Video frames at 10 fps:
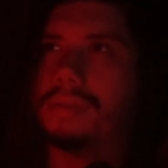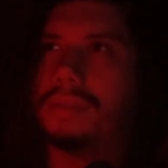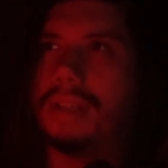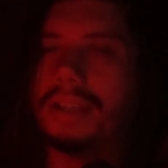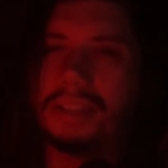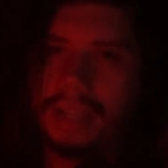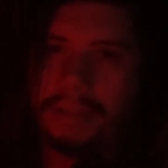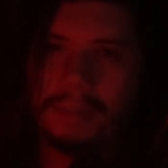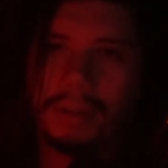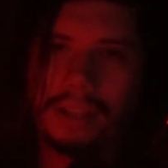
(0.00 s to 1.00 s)

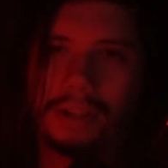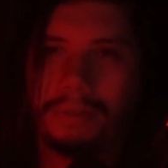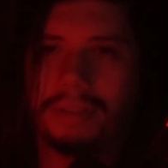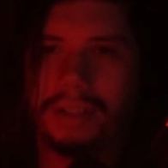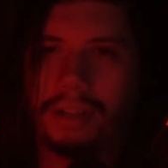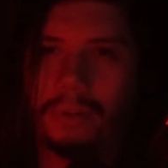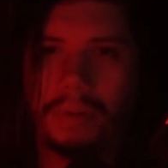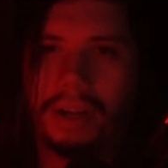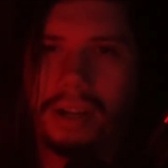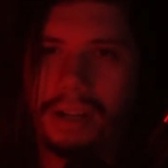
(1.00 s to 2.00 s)
Exactly what I thought it was. I don't know
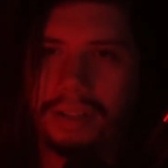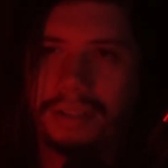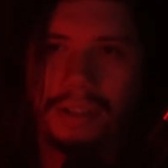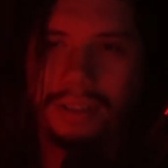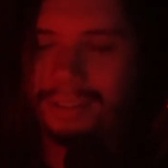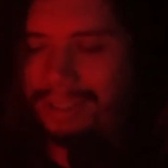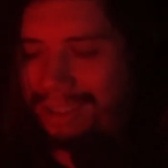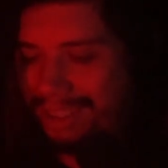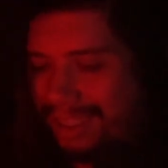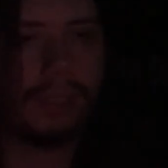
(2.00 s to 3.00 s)
why I asked.
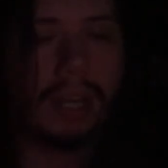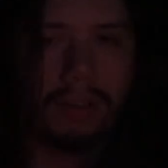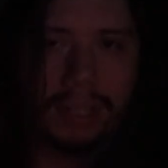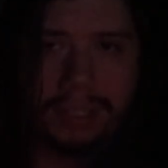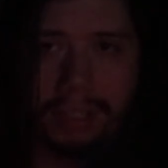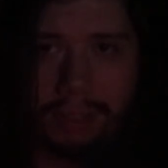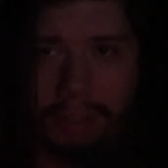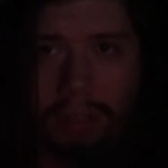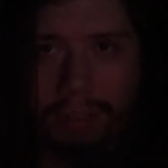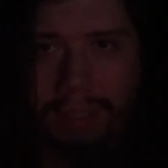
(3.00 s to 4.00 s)
Now, like I said, there
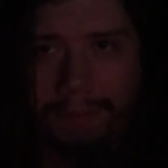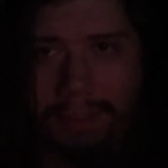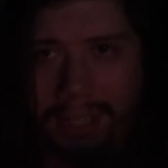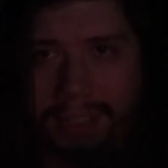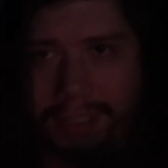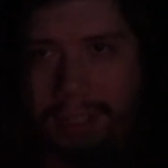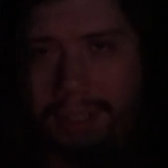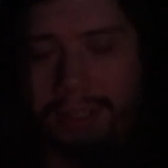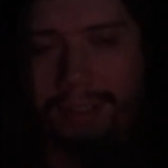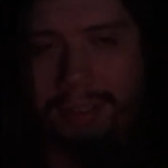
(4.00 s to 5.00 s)
are different
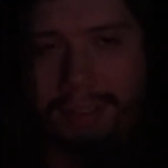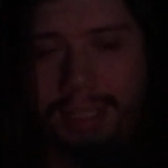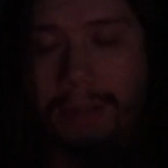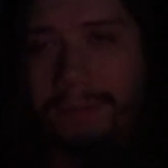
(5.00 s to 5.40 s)
sound